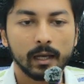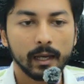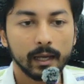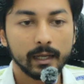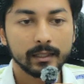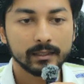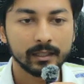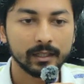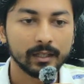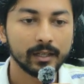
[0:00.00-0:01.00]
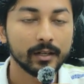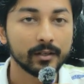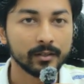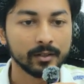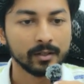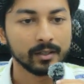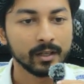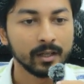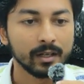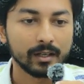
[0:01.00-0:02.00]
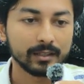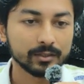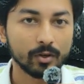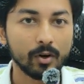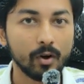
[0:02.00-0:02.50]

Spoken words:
And here it's